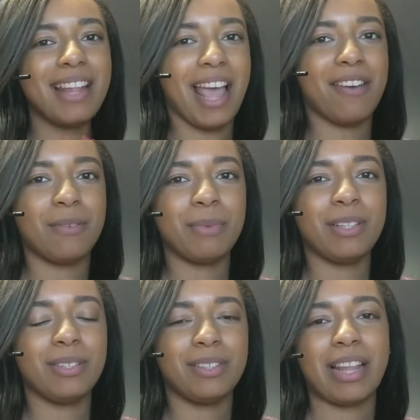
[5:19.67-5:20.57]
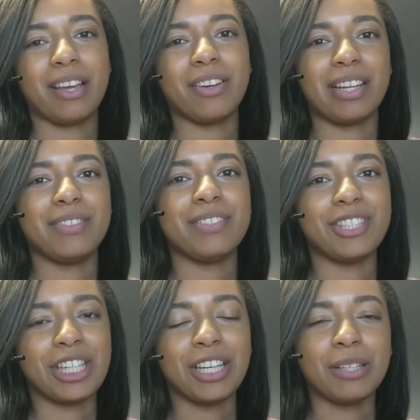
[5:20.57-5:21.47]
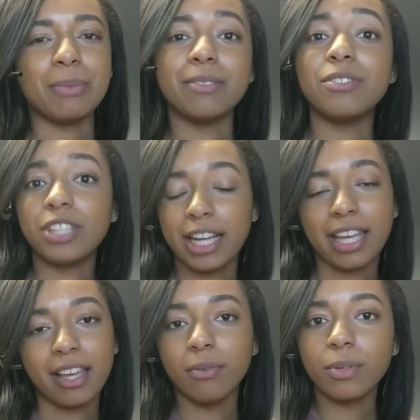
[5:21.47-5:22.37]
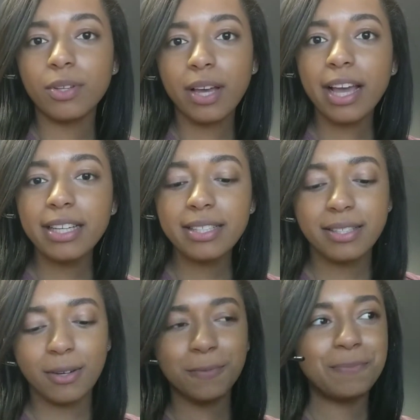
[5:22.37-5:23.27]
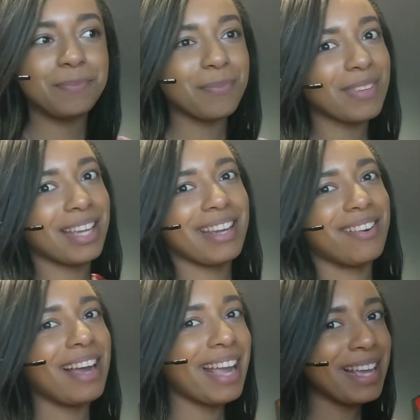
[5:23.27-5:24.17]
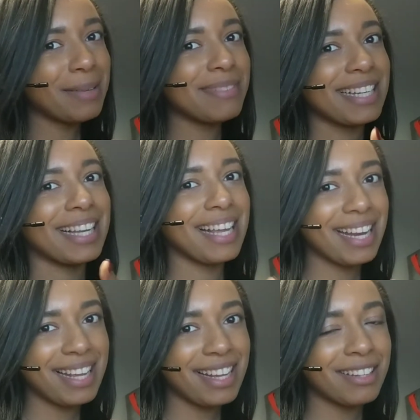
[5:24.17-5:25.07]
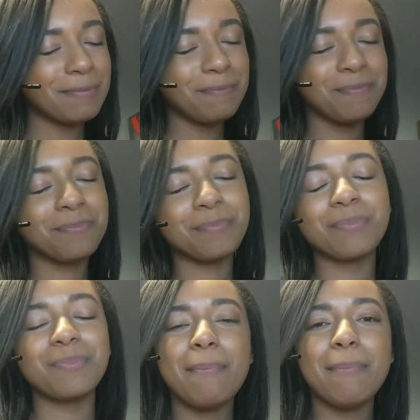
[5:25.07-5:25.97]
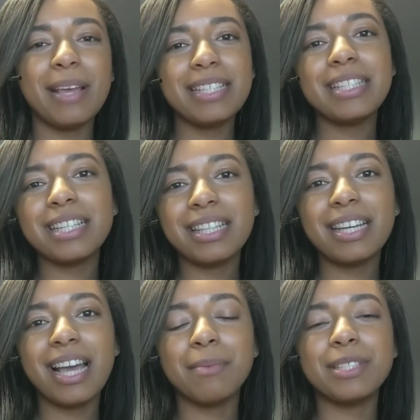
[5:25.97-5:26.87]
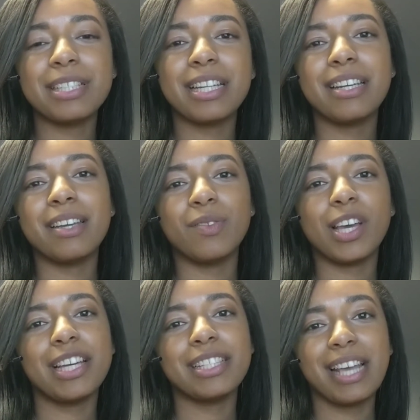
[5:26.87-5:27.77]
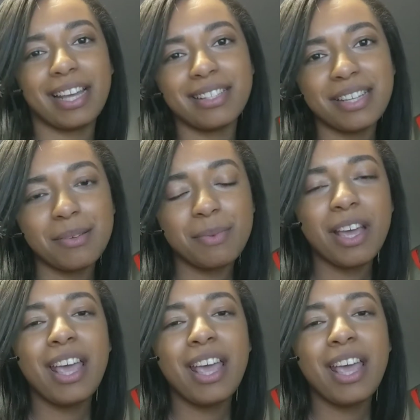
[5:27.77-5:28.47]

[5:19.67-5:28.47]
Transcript: I haven't been doing that great of a job of checking in with you guys. So, here I am checking in. Basically, I'm just going to give you guys a heads up